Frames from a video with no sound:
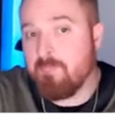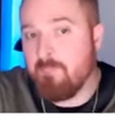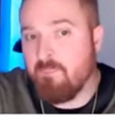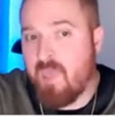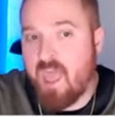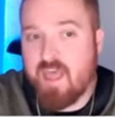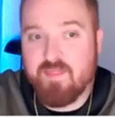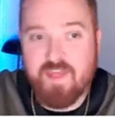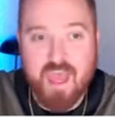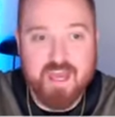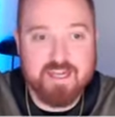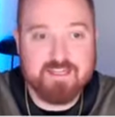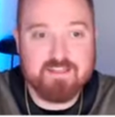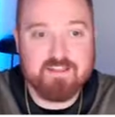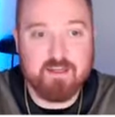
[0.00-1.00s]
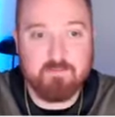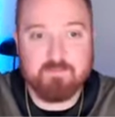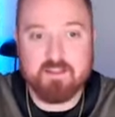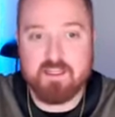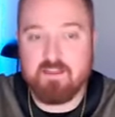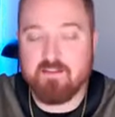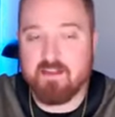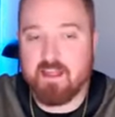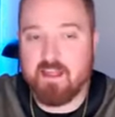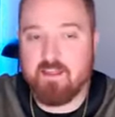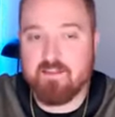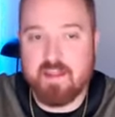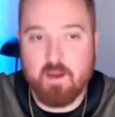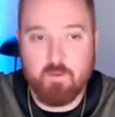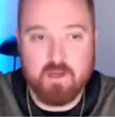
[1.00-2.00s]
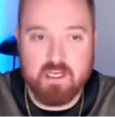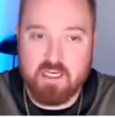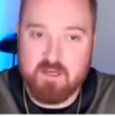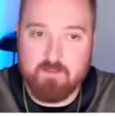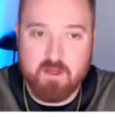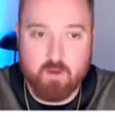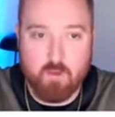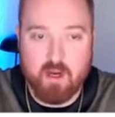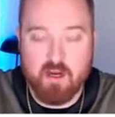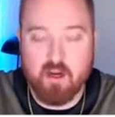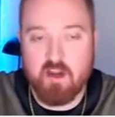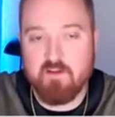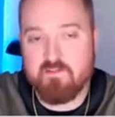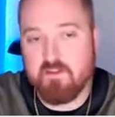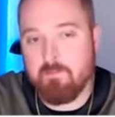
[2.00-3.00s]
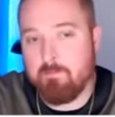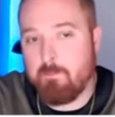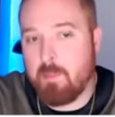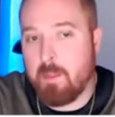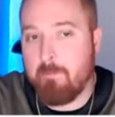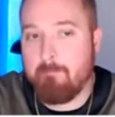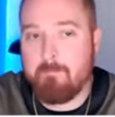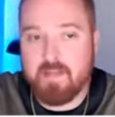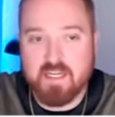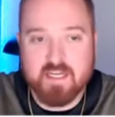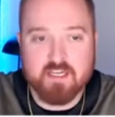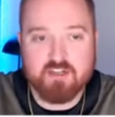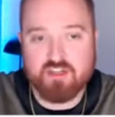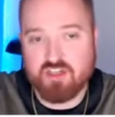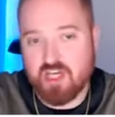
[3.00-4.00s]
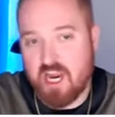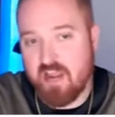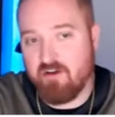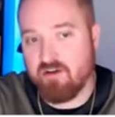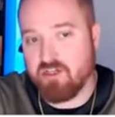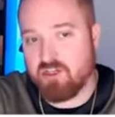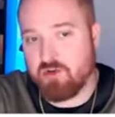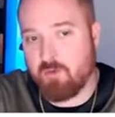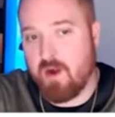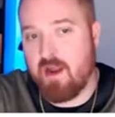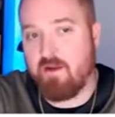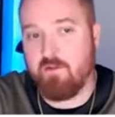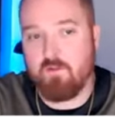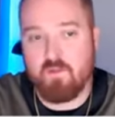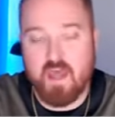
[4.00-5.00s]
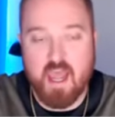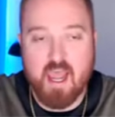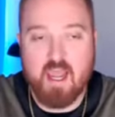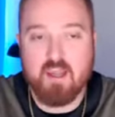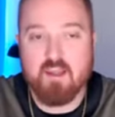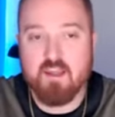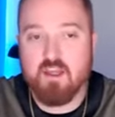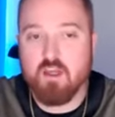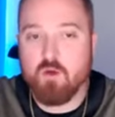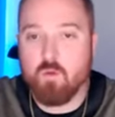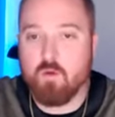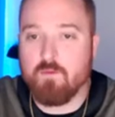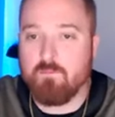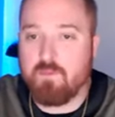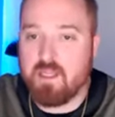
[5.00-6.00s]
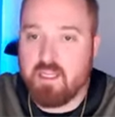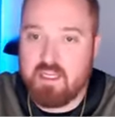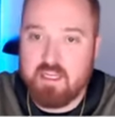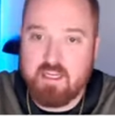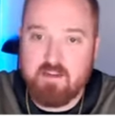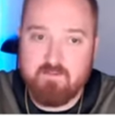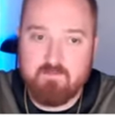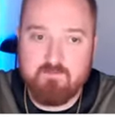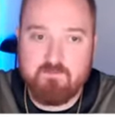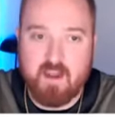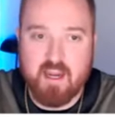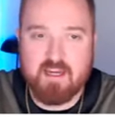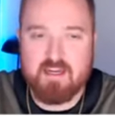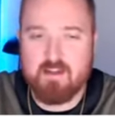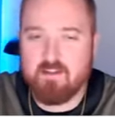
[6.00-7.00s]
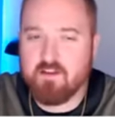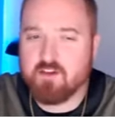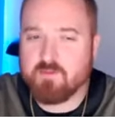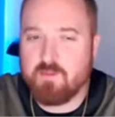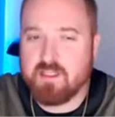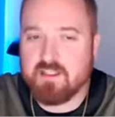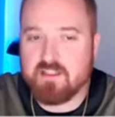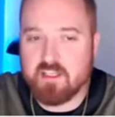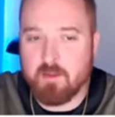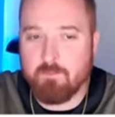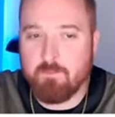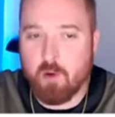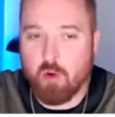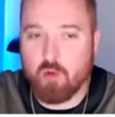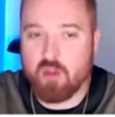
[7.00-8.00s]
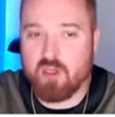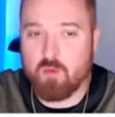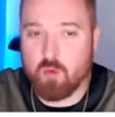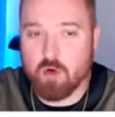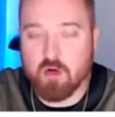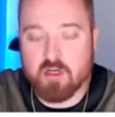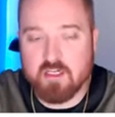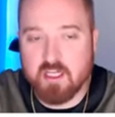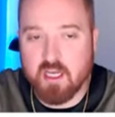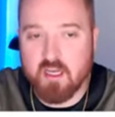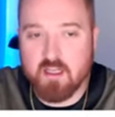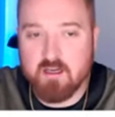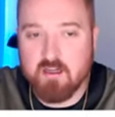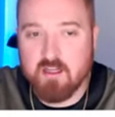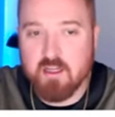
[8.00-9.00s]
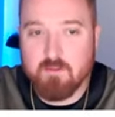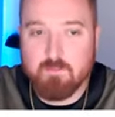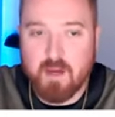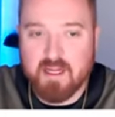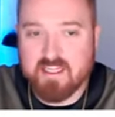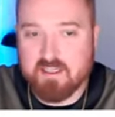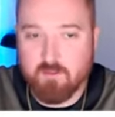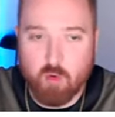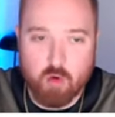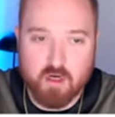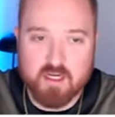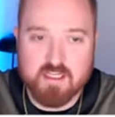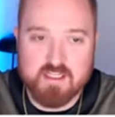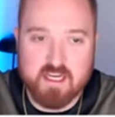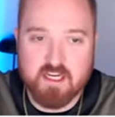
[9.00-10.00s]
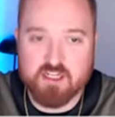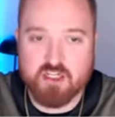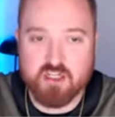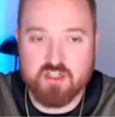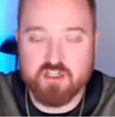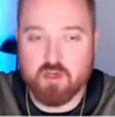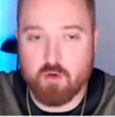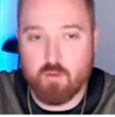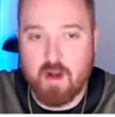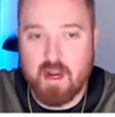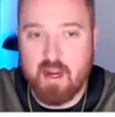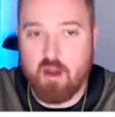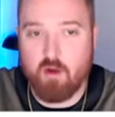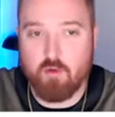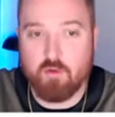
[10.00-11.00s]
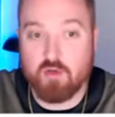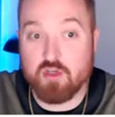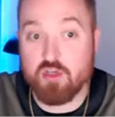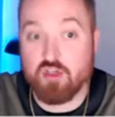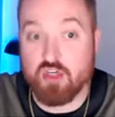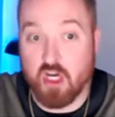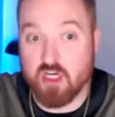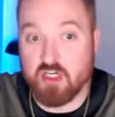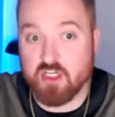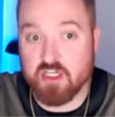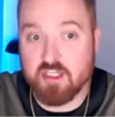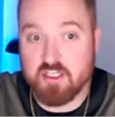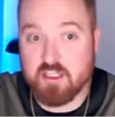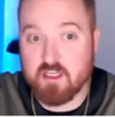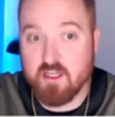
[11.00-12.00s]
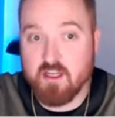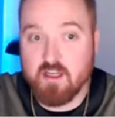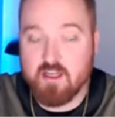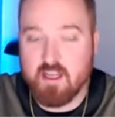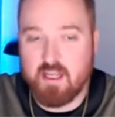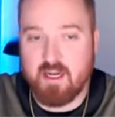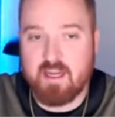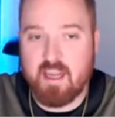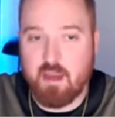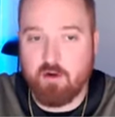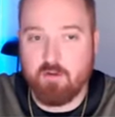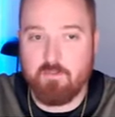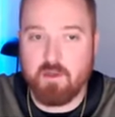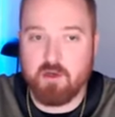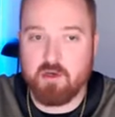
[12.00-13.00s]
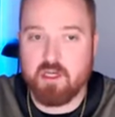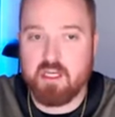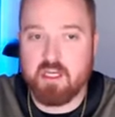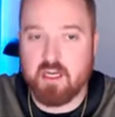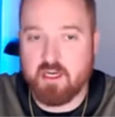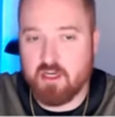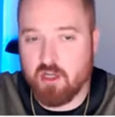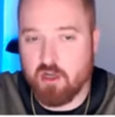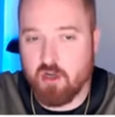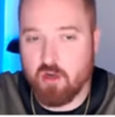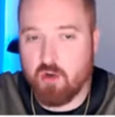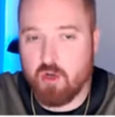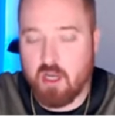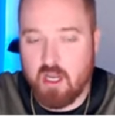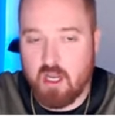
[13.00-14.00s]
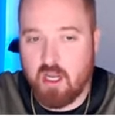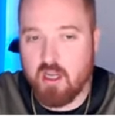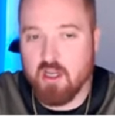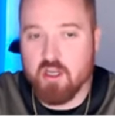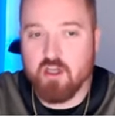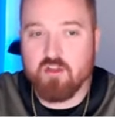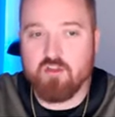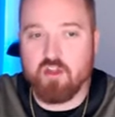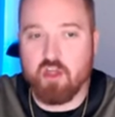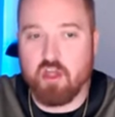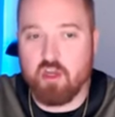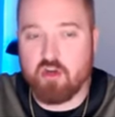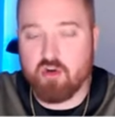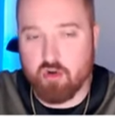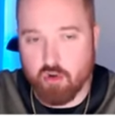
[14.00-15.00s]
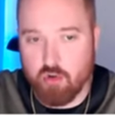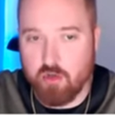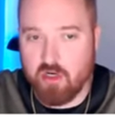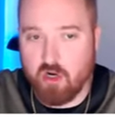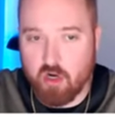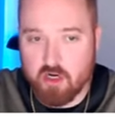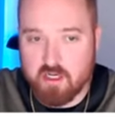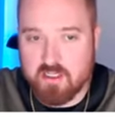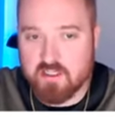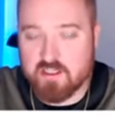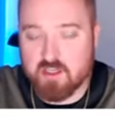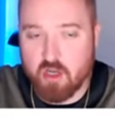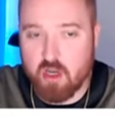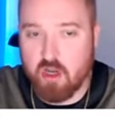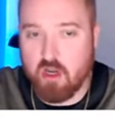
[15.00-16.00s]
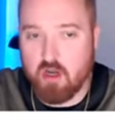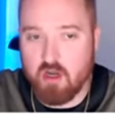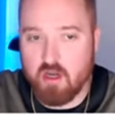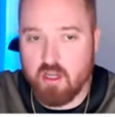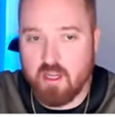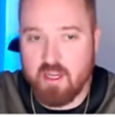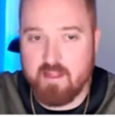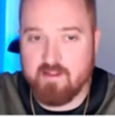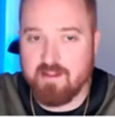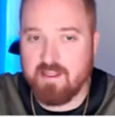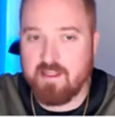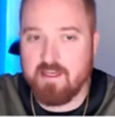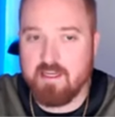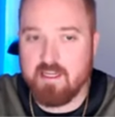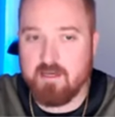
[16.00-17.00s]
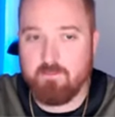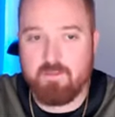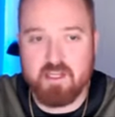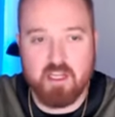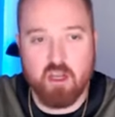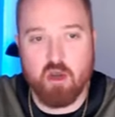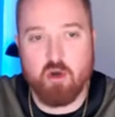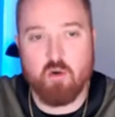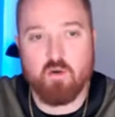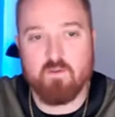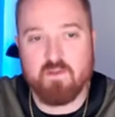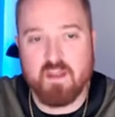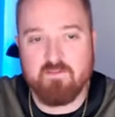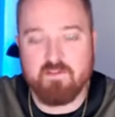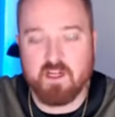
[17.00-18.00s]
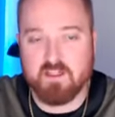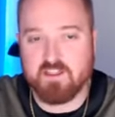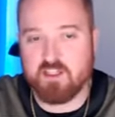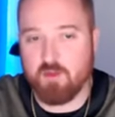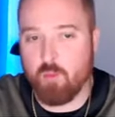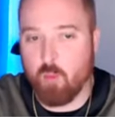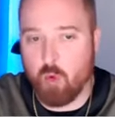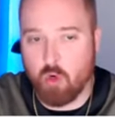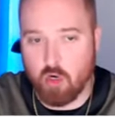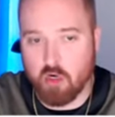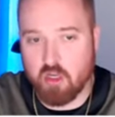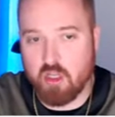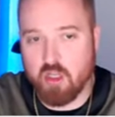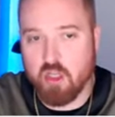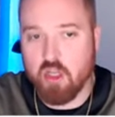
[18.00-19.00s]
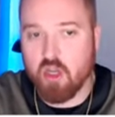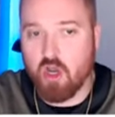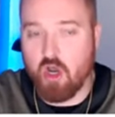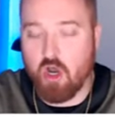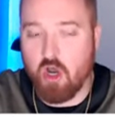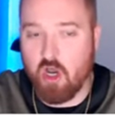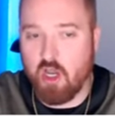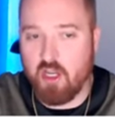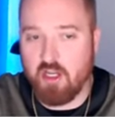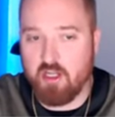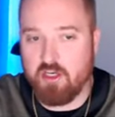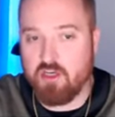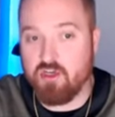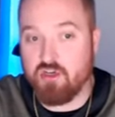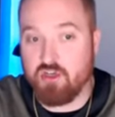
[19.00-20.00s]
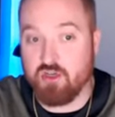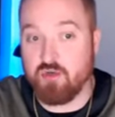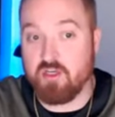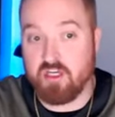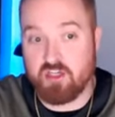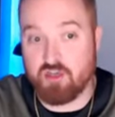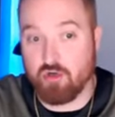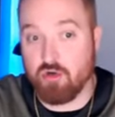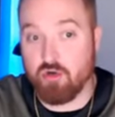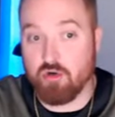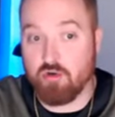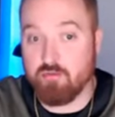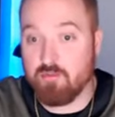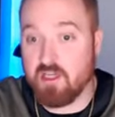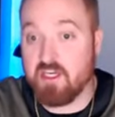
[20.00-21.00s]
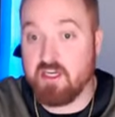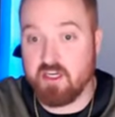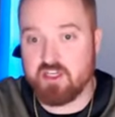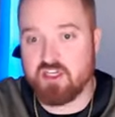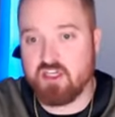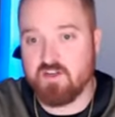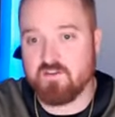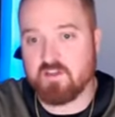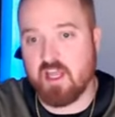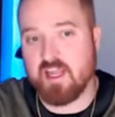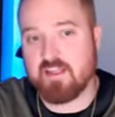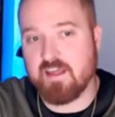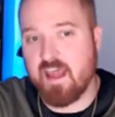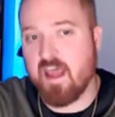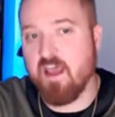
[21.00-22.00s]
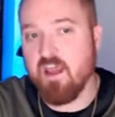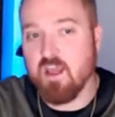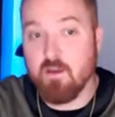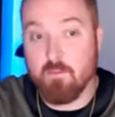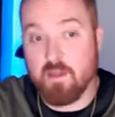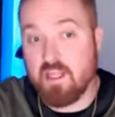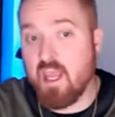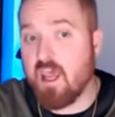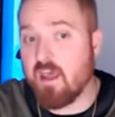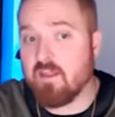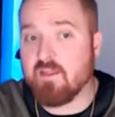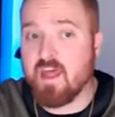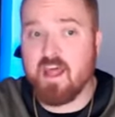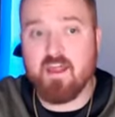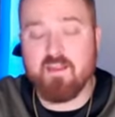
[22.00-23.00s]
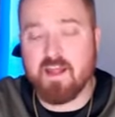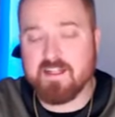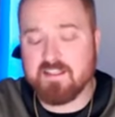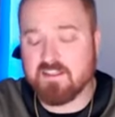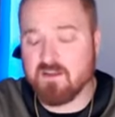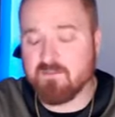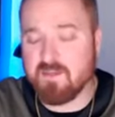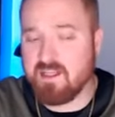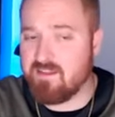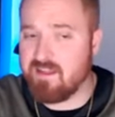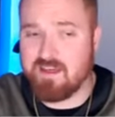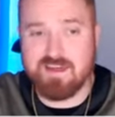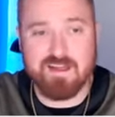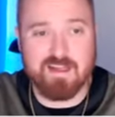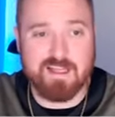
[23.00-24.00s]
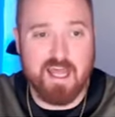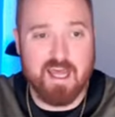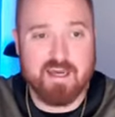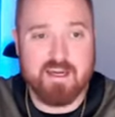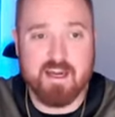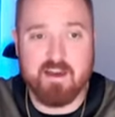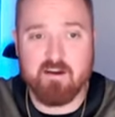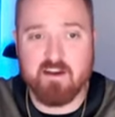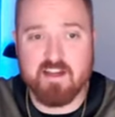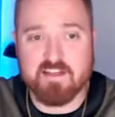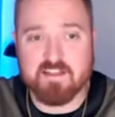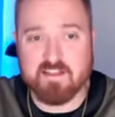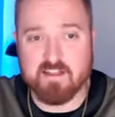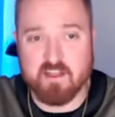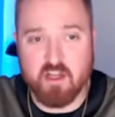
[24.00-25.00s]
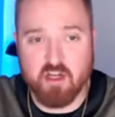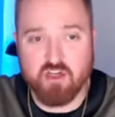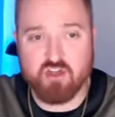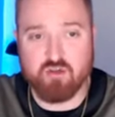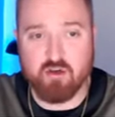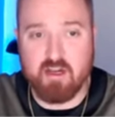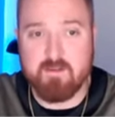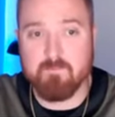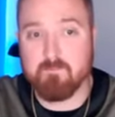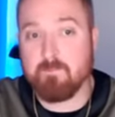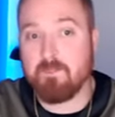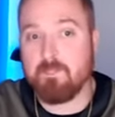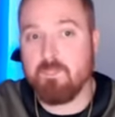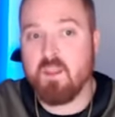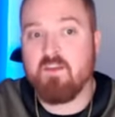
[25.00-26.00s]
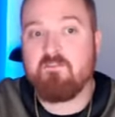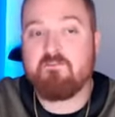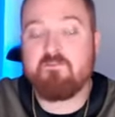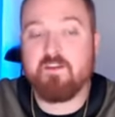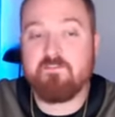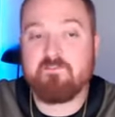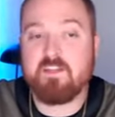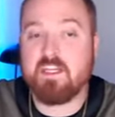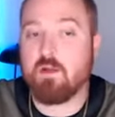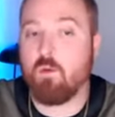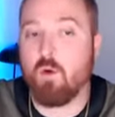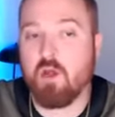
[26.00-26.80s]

that that is something that that we need to be aware of. The the biggest challenge around that would be finding, there's been some polling work done by some organizations around judges and accountability. And I know uh, the crew in Arkansas and then NPO, they've done some work on judicial initiatives like that. But yeah, that that's something that in a lot of areas in the country, 50 to